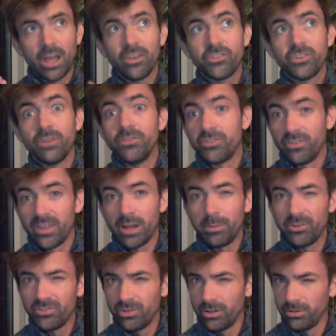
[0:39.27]
Servants of the
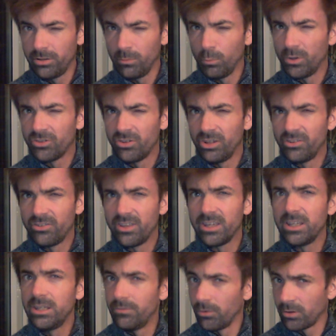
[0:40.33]
Abyss turned up, which is the
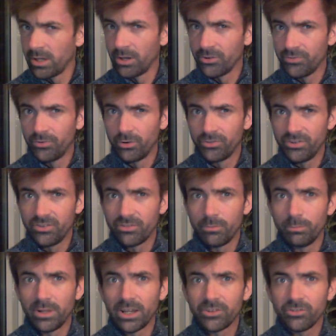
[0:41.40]
evil Chaos Forces
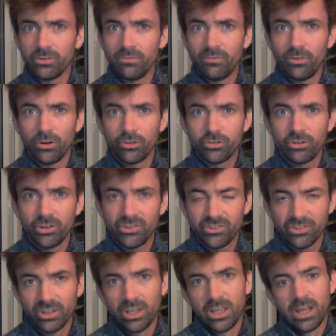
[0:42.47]
from Blackstone
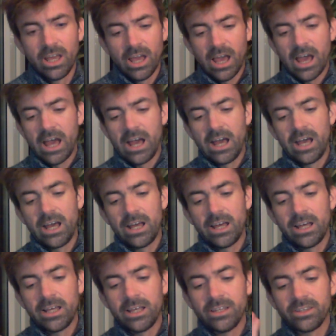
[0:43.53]
Fortress,
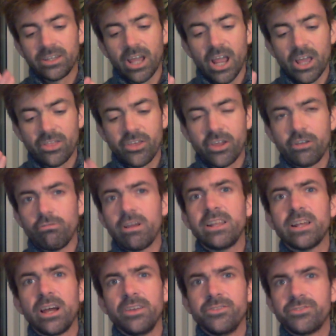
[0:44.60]
and the Grey
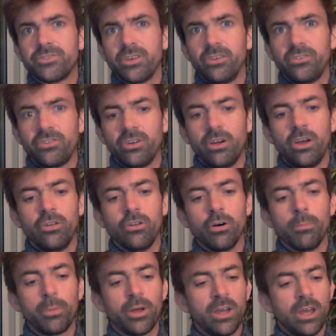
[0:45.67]
Knights turned
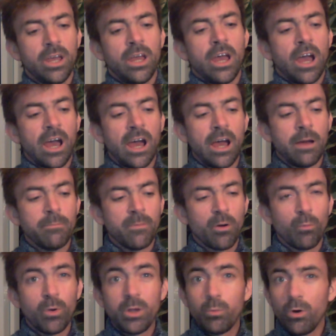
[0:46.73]
up.
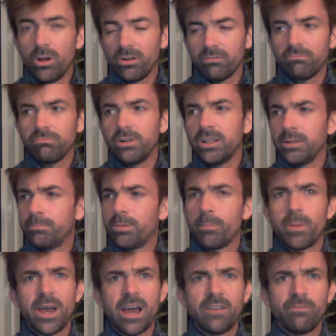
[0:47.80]
We weren't really
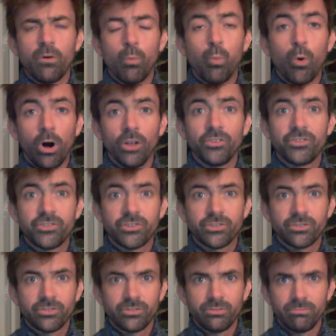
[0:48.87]
prepared for what
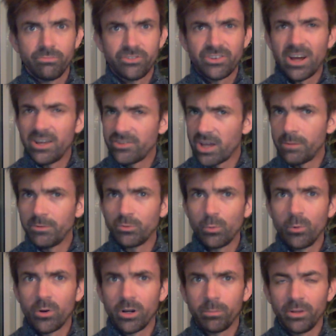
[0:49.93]
size armies we
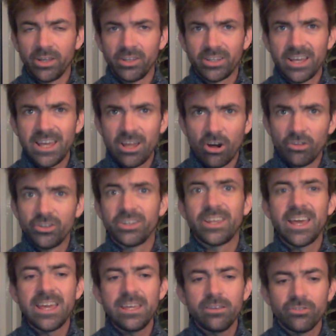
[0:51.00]
were going to play on the day. On the
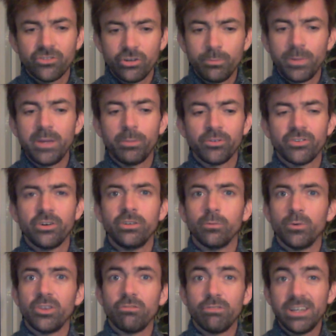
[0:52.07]
day, 2 people turned up
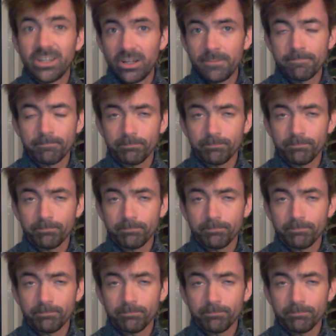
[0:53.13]
with Arena.